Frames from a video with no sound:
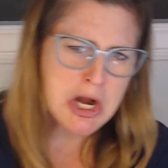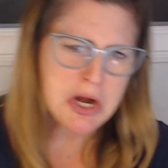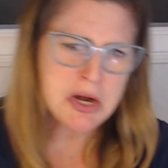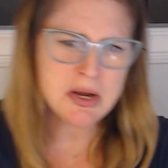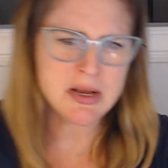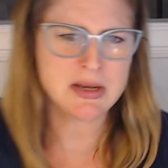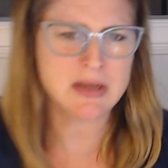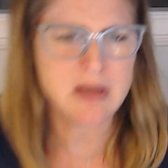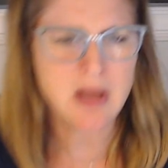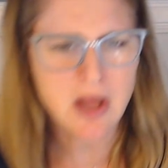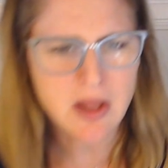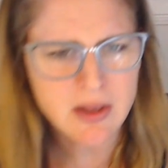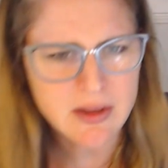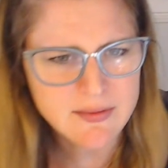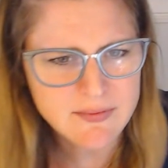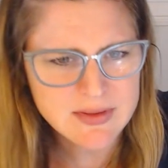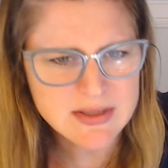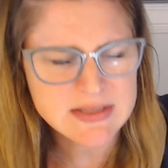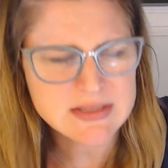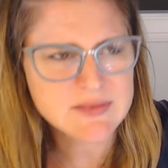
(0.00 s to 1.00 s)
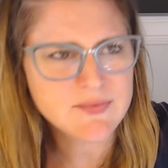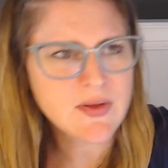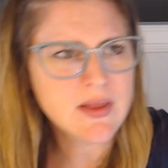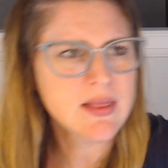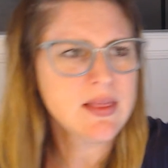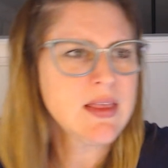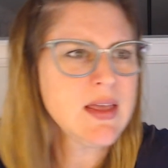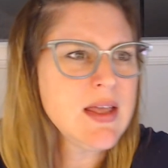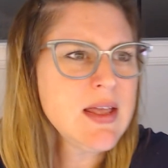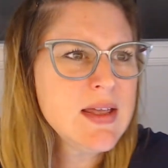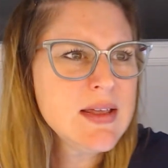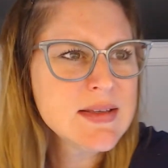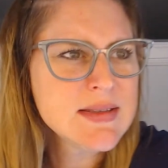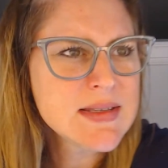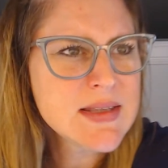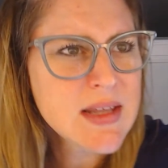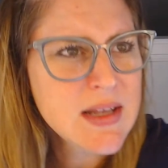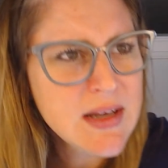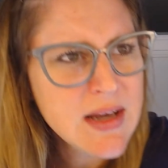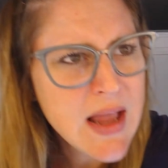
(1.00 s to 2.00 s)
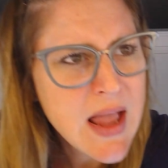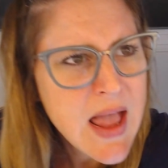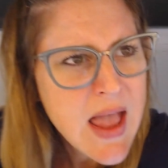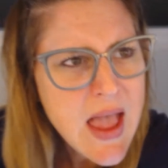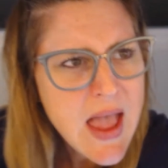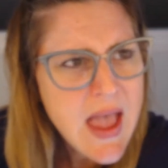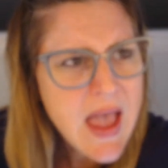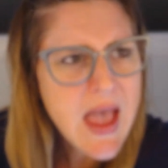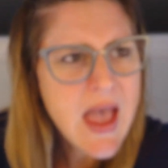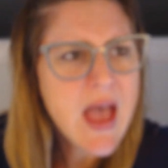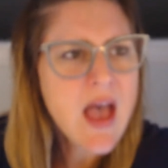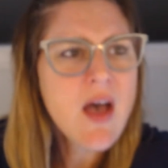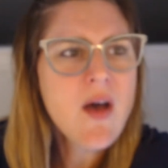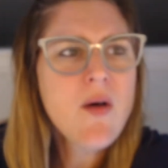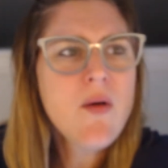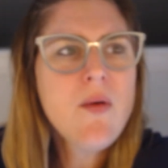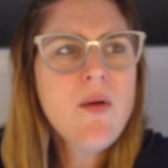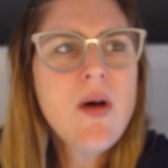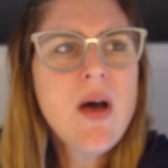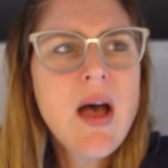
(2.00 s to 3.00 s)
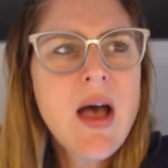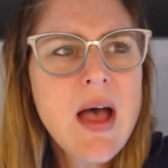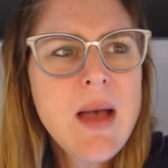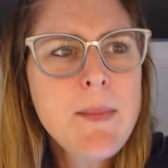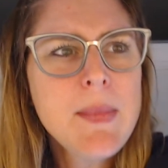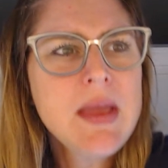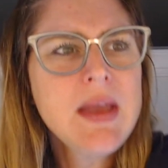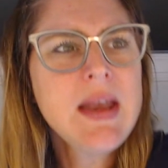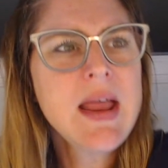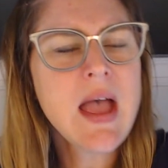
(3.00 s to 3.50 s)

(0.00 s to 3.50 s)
and all of these fun things, then how do